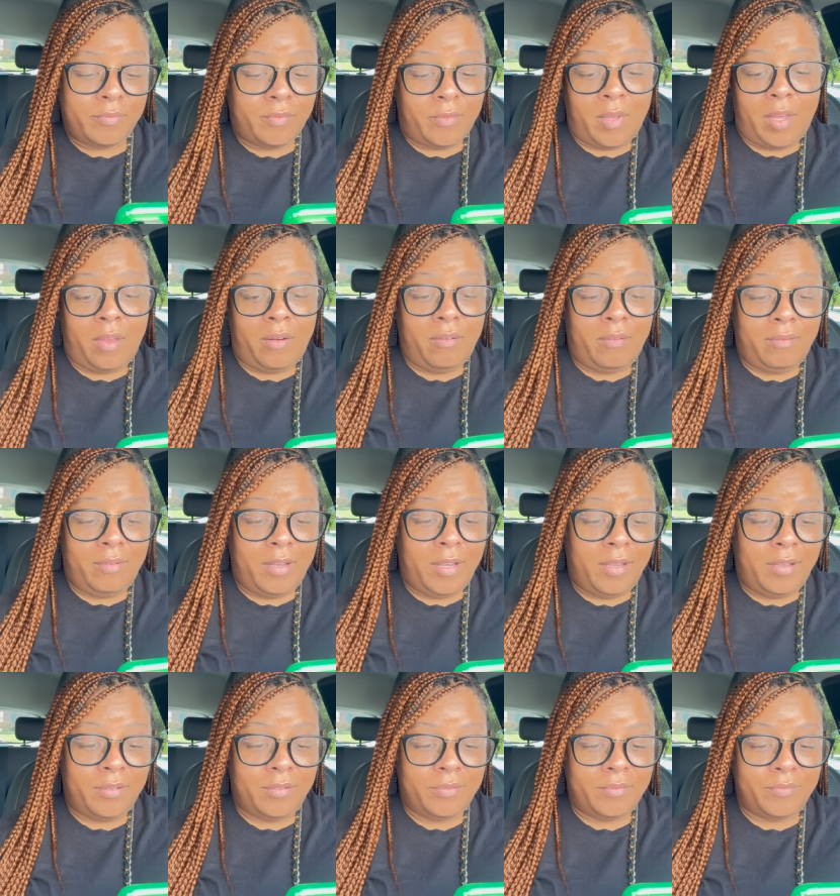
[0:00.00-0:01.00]
I don't
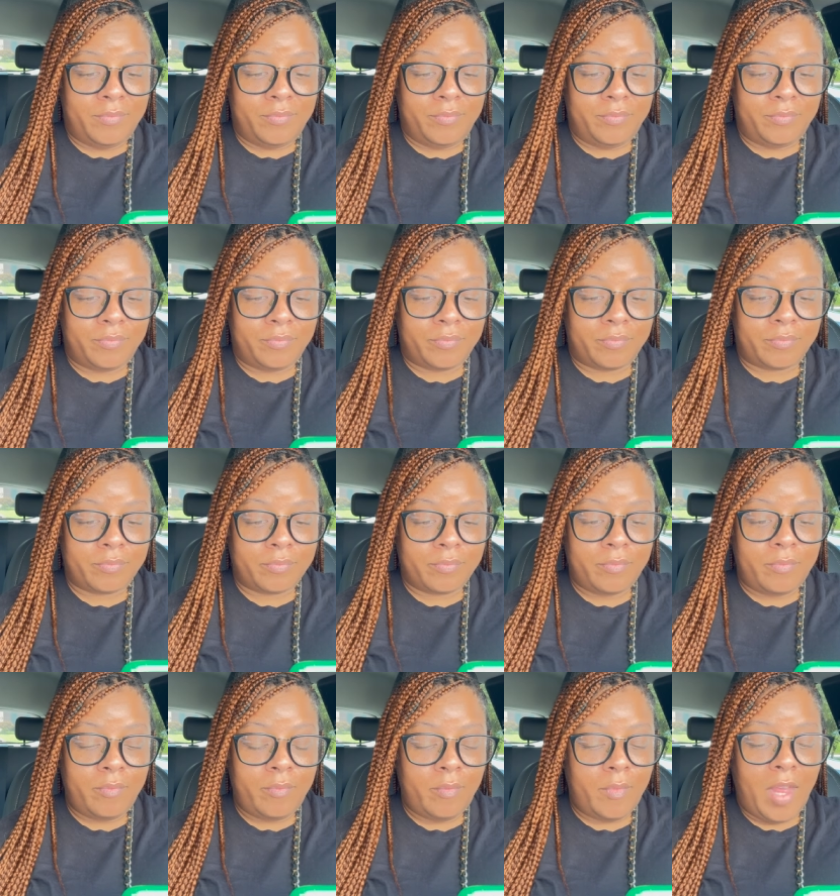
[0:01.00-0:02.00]
know.
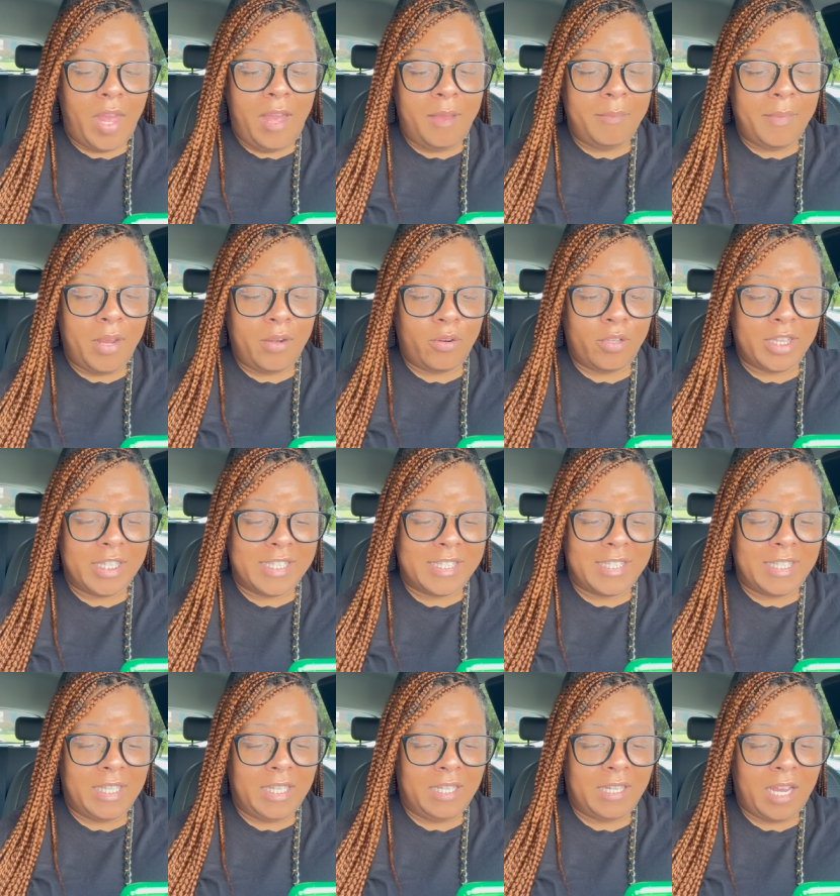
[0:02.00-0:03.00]
I'm not on the
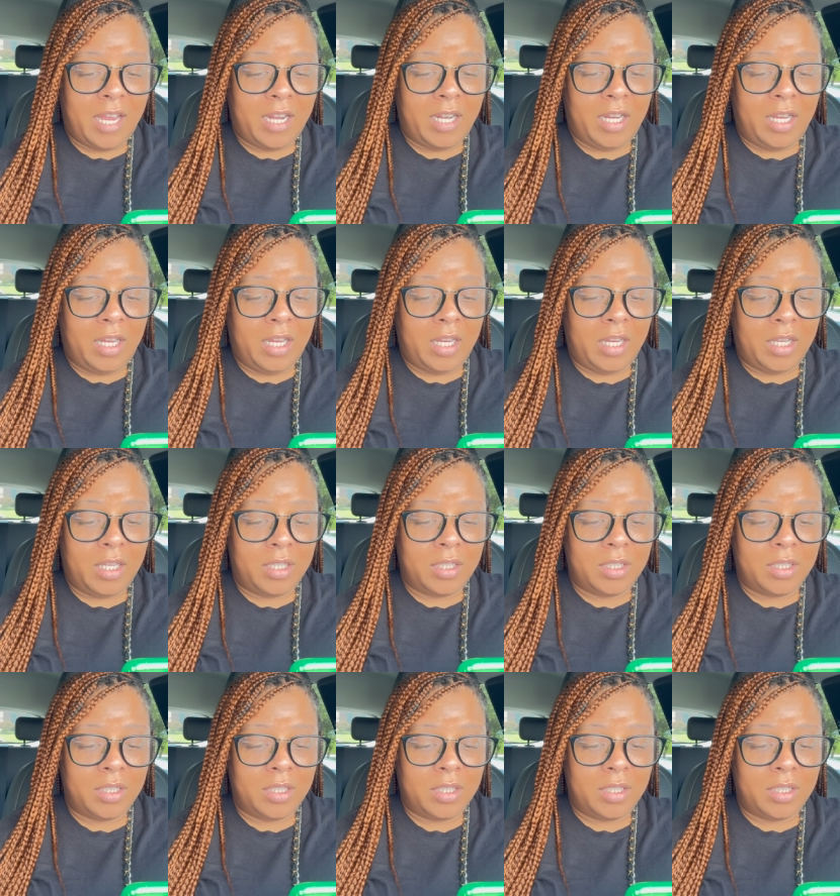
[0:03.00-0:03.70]
scene, honey.